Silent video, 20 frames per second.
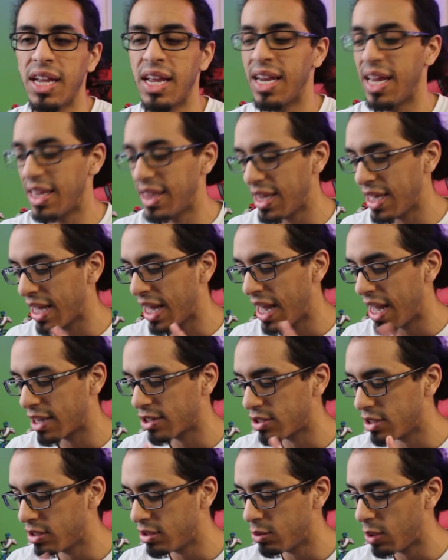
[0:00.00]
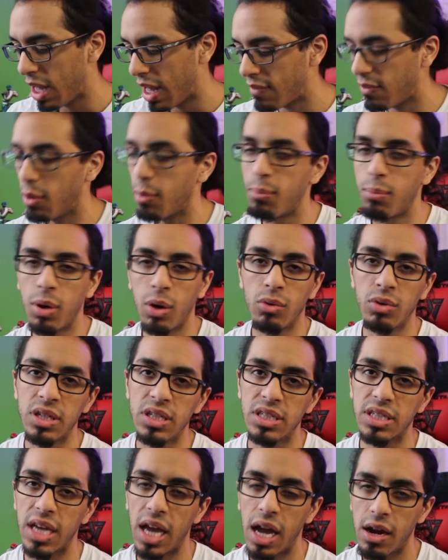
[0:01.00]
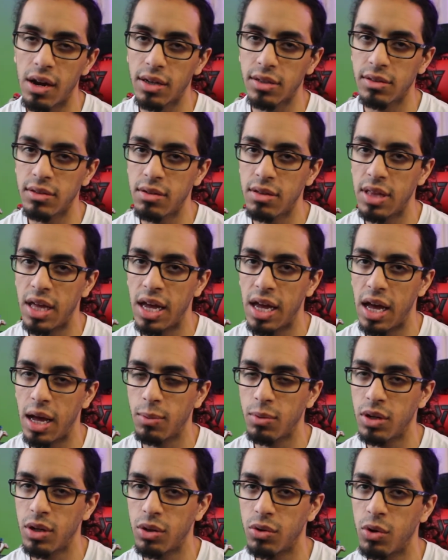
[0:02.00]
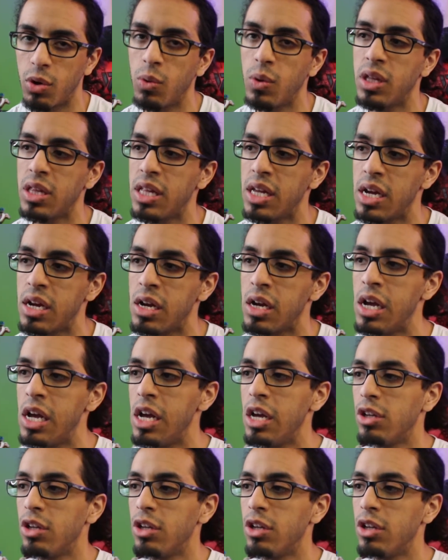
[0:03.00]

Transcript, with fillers: And I think I actually do have a bonus character that I'm going to throw in there.